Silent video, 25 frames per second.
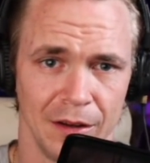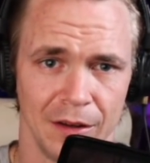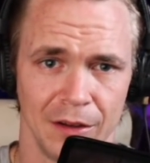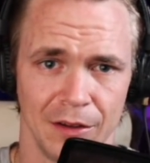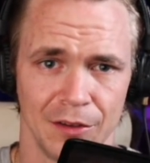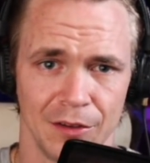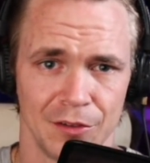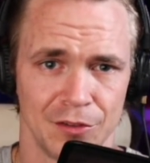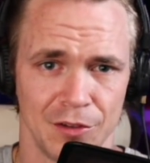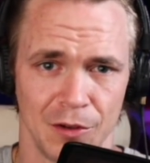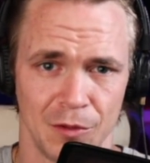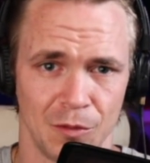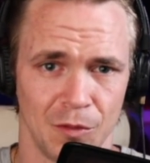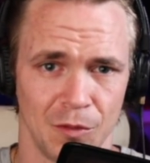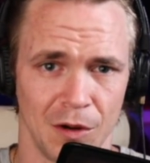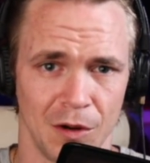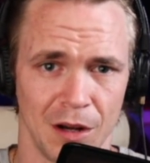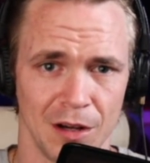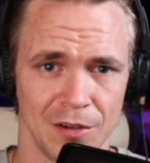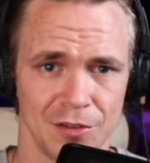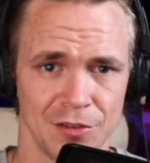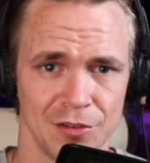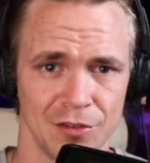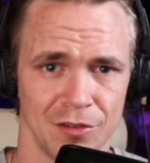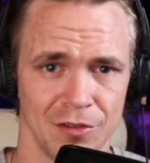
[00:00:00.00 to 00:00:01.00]
no
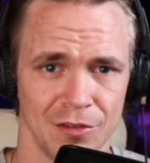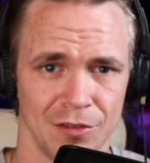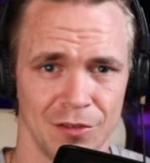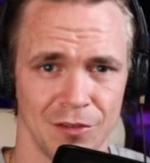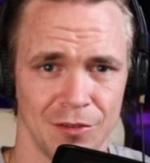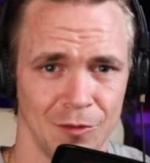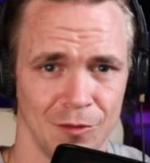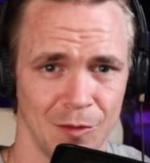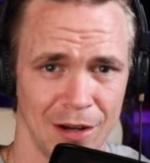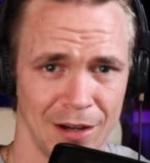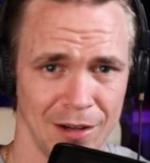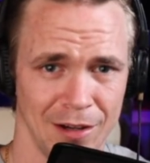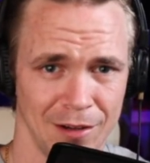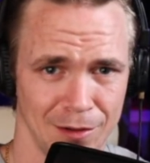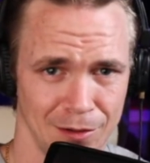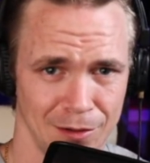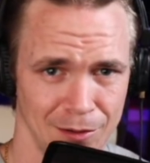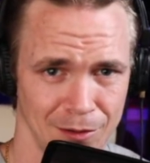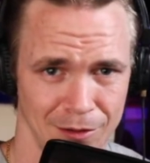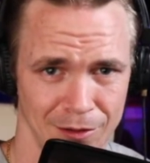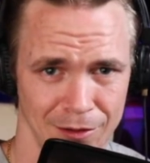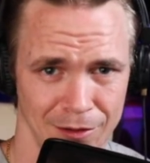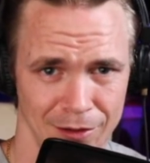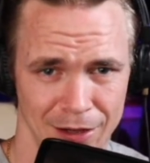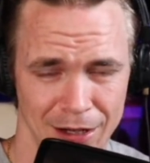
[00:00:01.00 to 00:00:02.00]
rush, right?
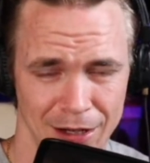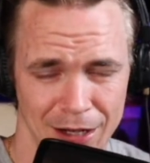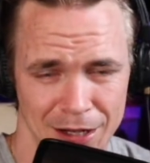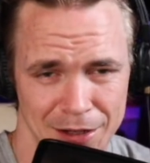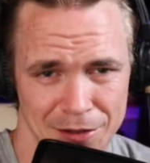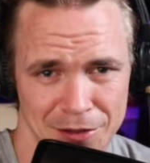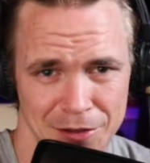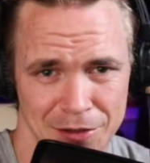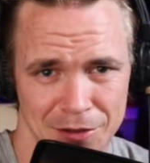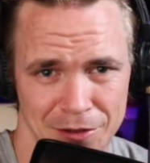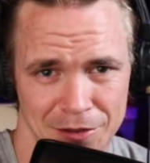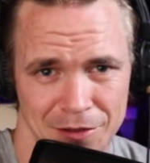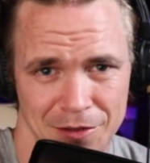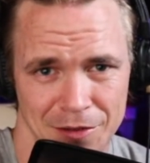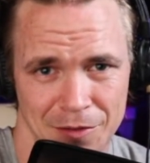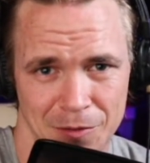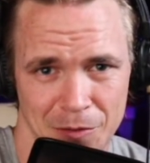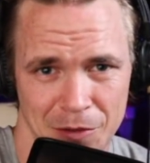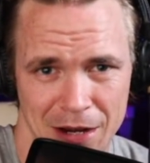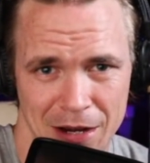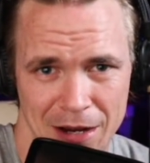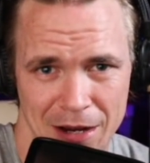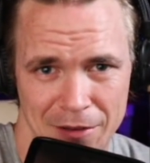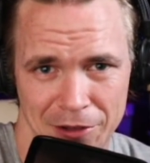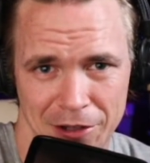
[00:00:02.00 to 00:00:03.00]
You guys
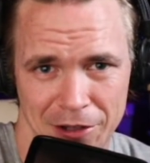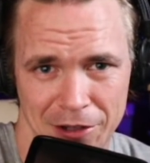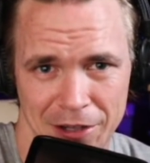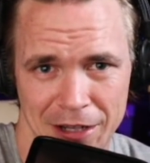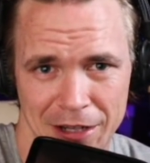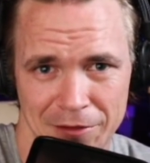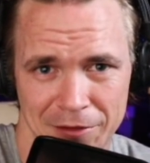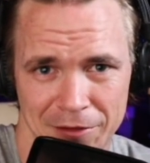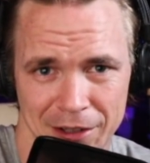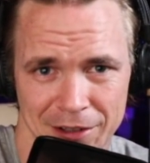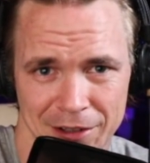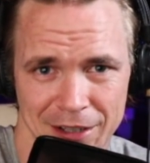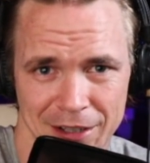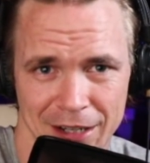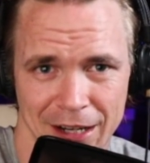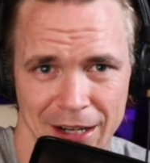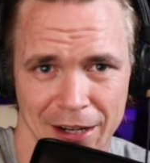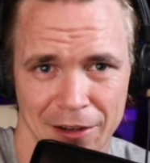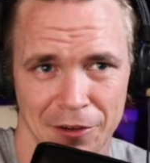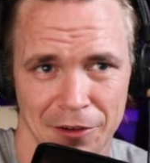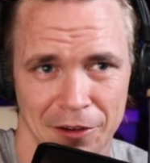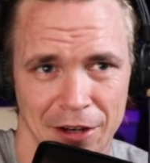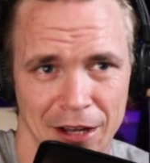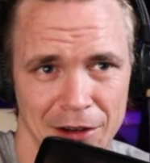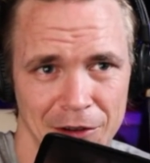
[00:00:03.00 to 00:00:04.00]
we're having an evening
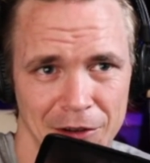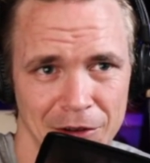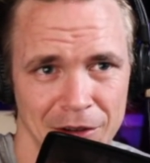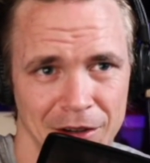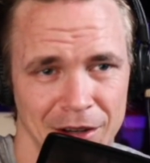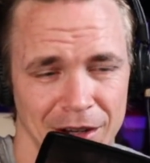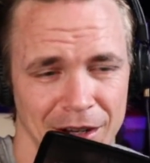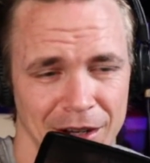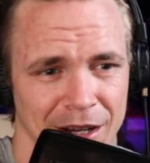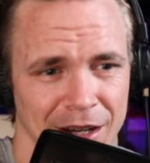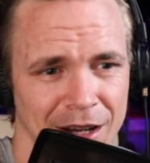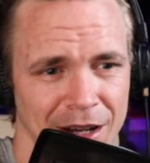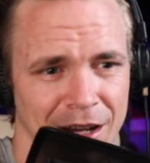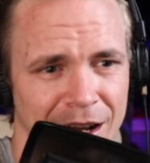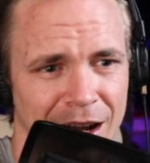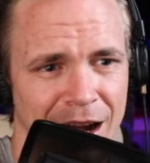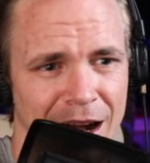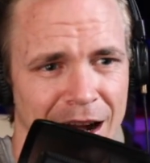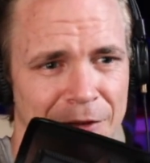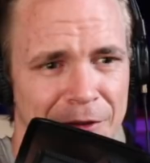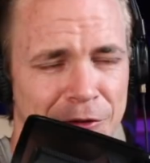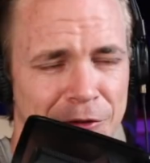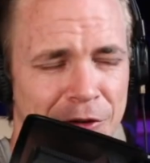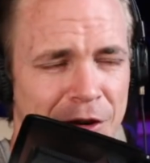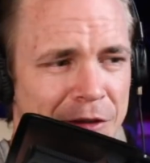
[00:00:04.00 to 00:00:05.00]
together now.
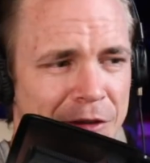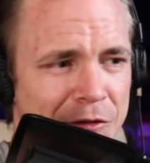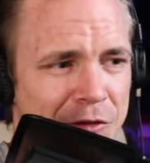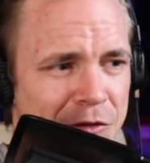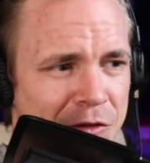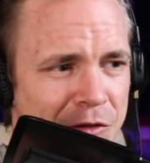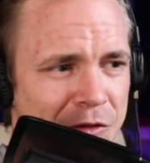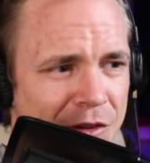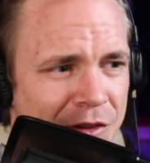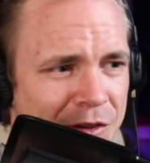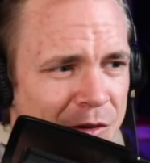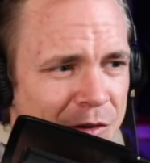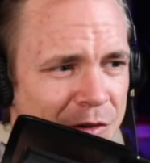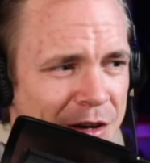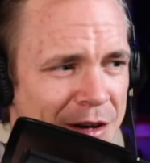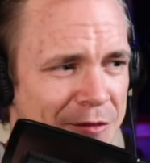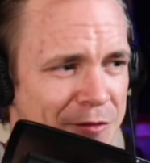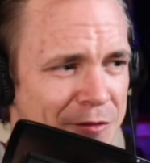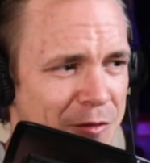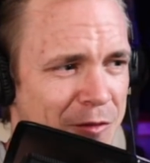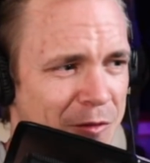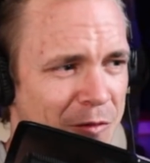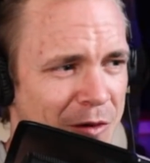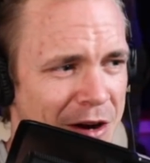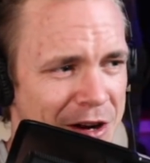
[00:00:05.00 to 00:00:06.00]
For
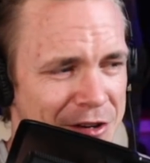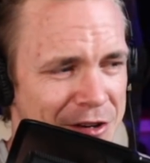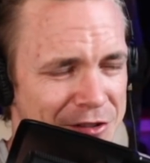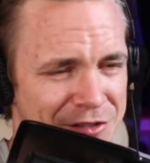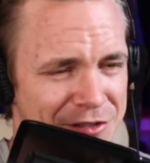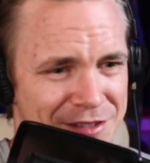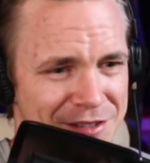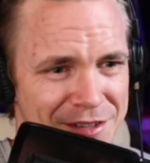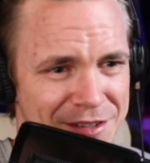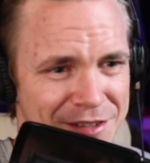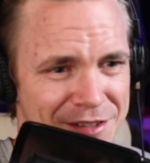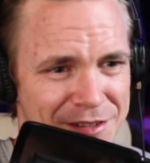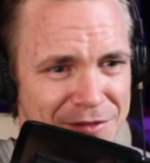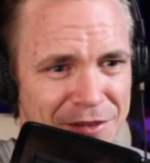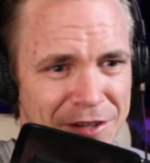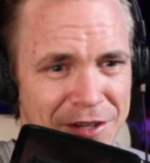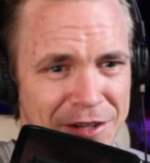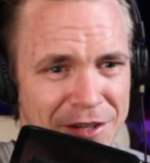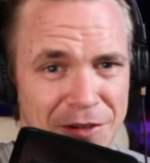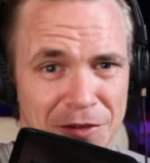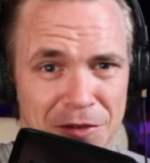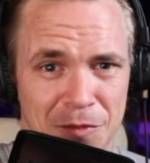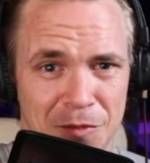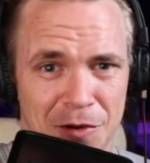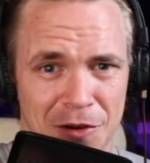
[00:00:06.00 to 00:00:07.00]
whoever watches this
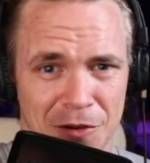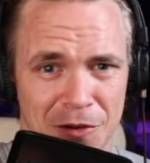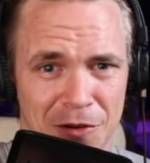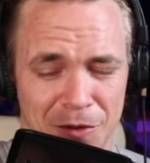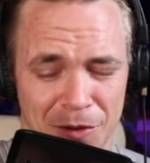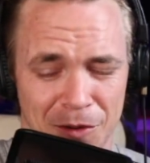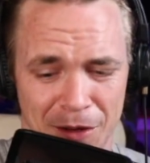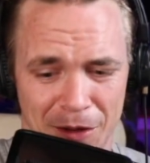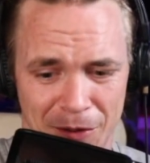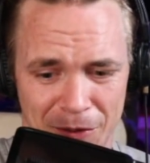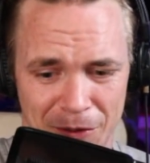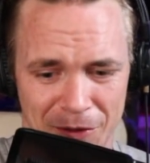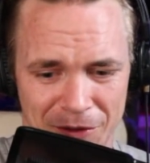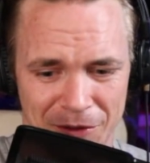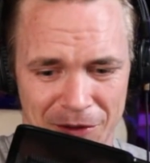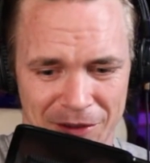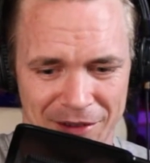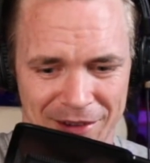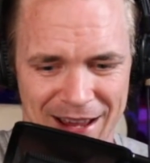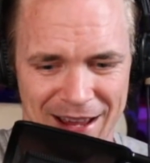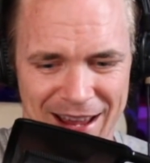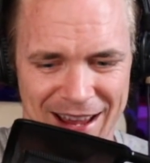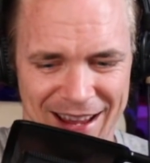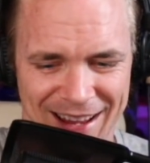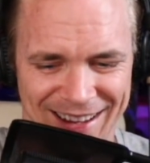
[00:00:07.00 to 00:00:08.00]
video tomorrow, though,
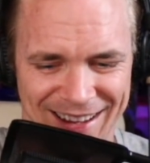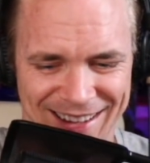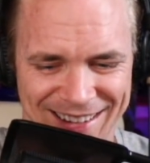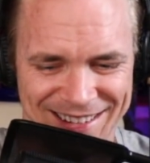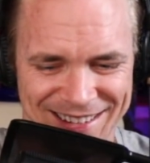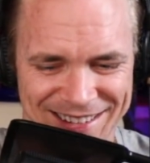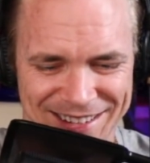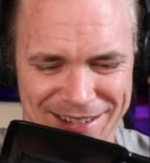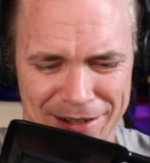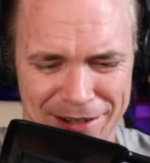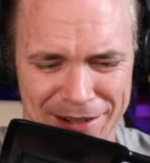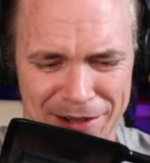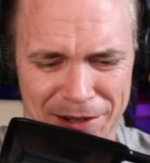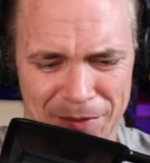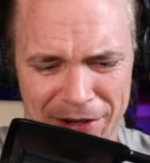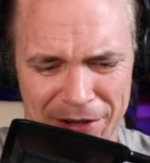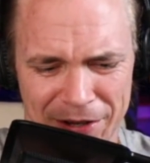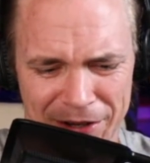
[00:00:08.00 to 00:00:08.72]
it's gonna be a